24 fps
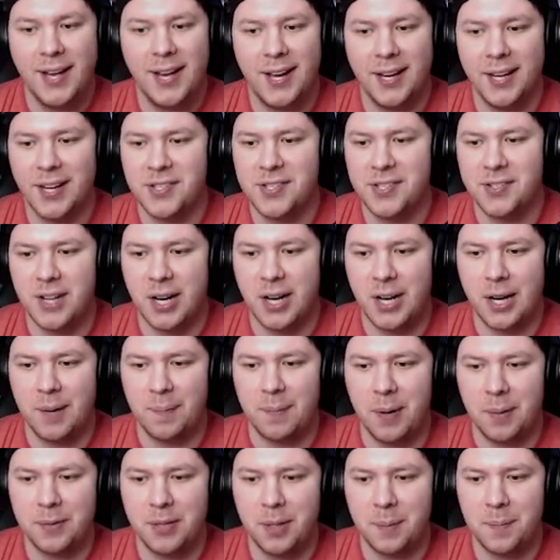I guess he's gonna get
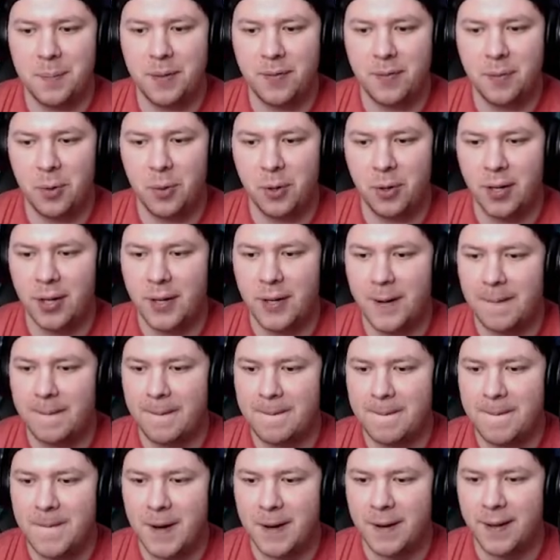pumped up even more.
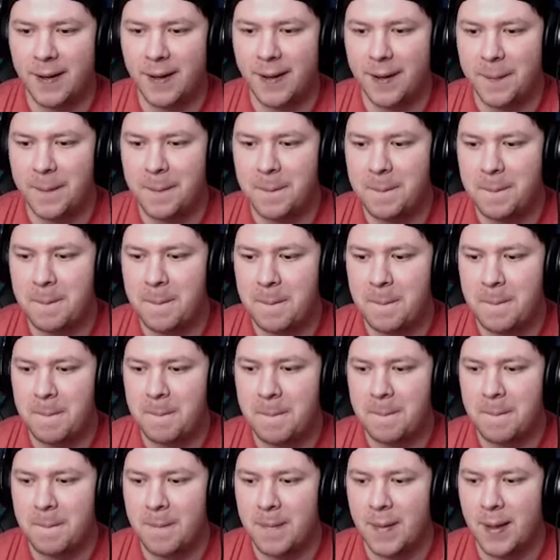Alright.
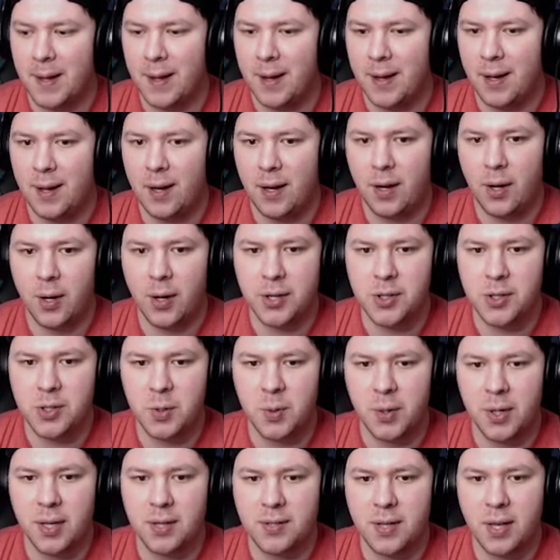Okay, so
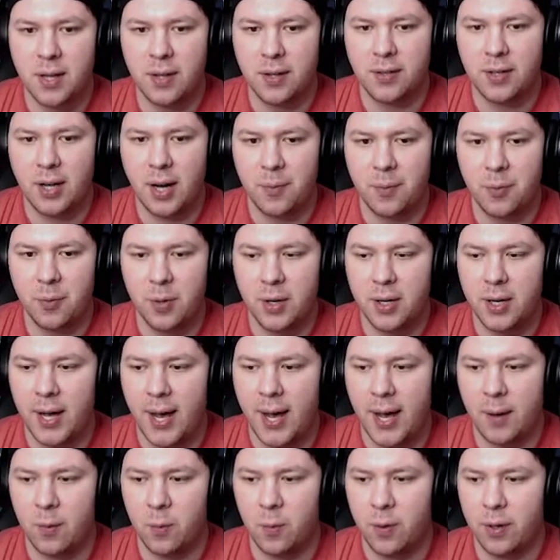we can send the top three to
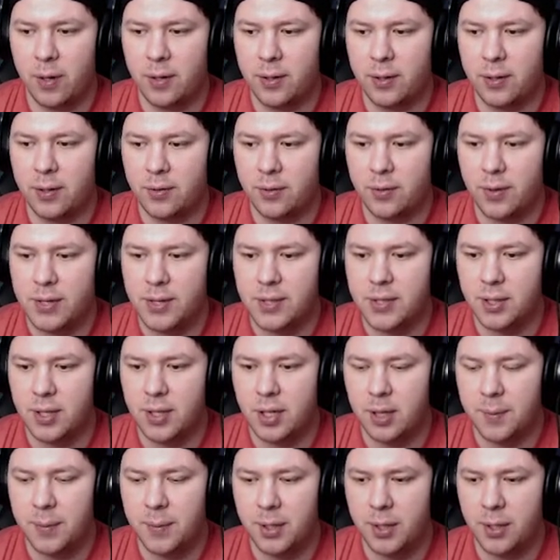add one. So that's
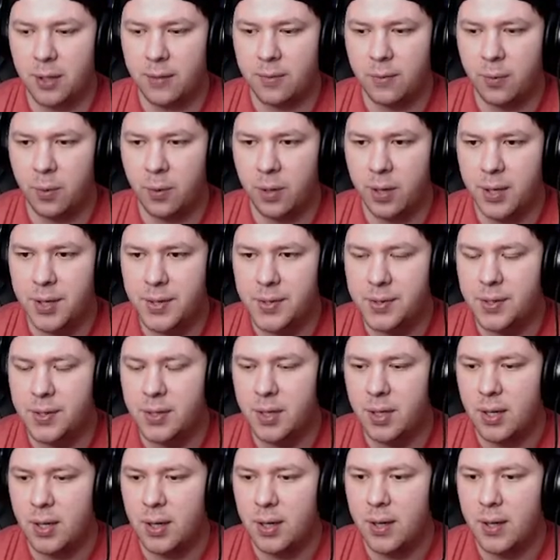gonna be good for us.
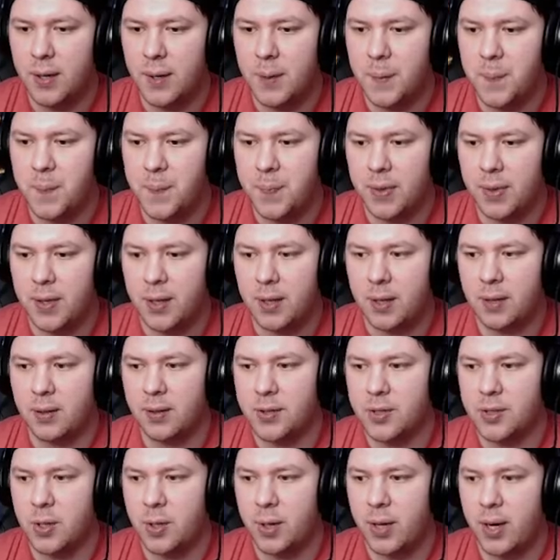
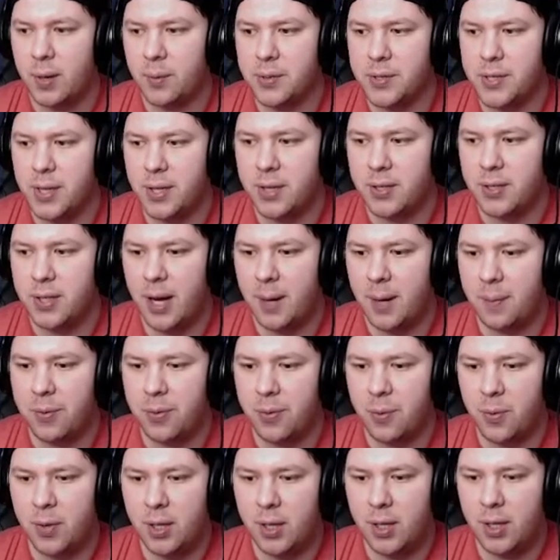Let's go ahead, we'll send the top
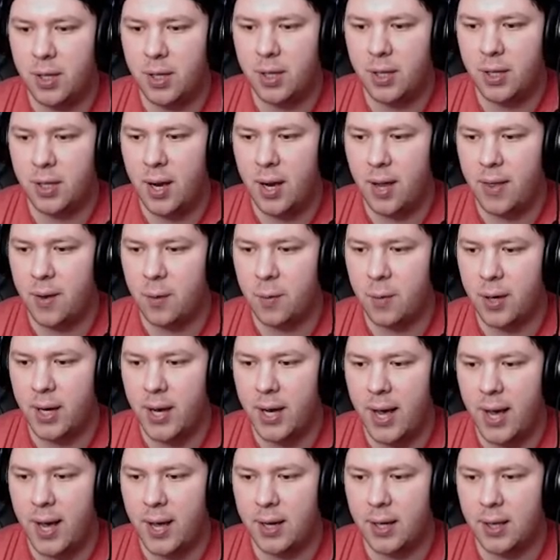three, and then we're gonna
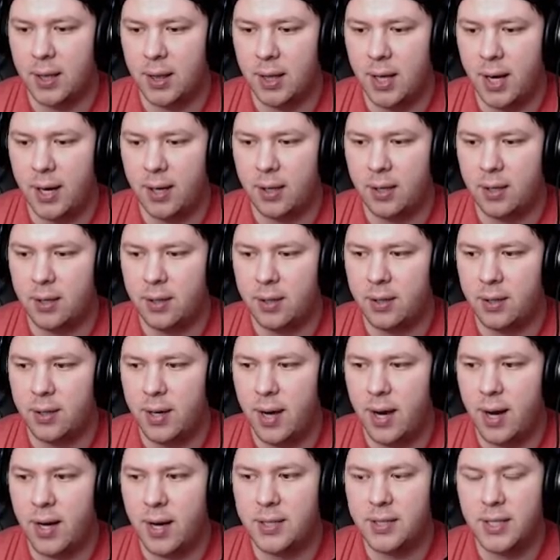add a Lyla.
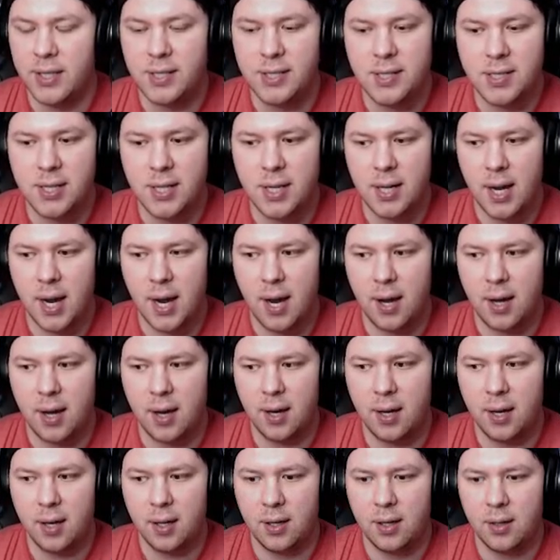And I did see
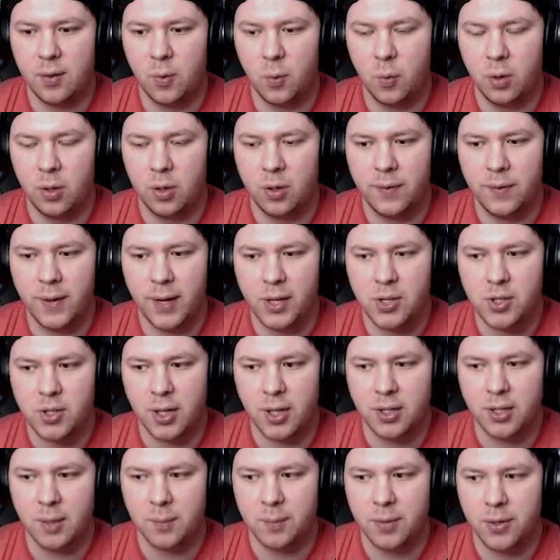a wolf actually
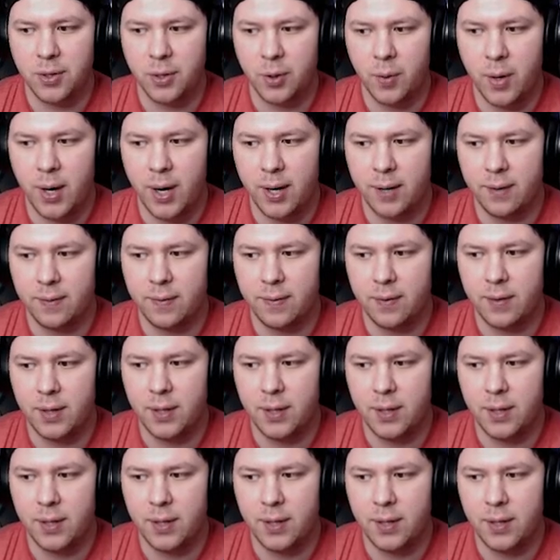get dumped to the grave.